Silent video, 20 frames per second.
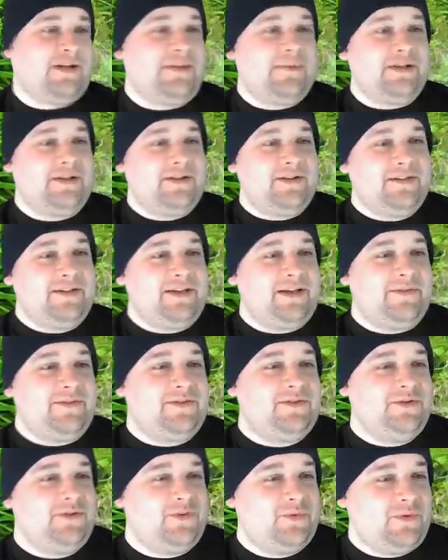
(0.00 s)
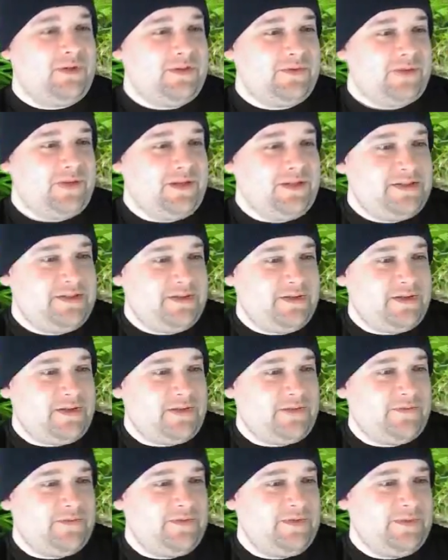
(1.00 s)
I currently have a 2-to-1 ratio on
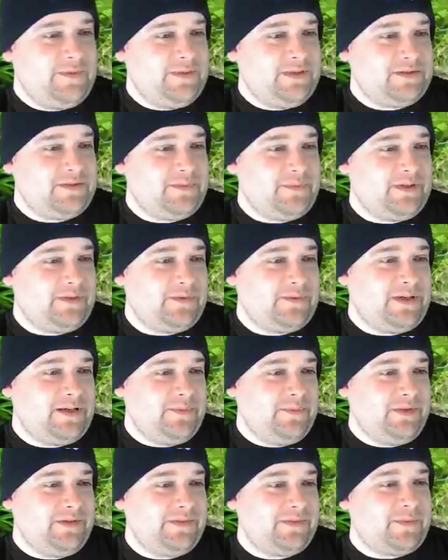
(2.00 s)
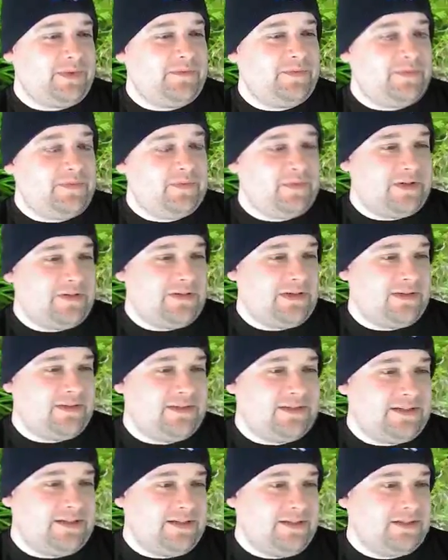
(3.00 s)
female to male rainbows in my 55-gallon
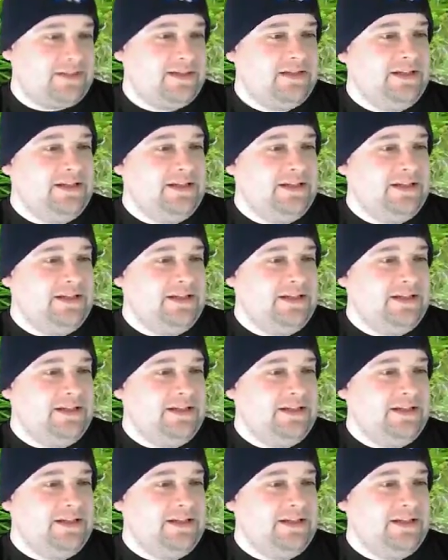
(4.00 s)
tank.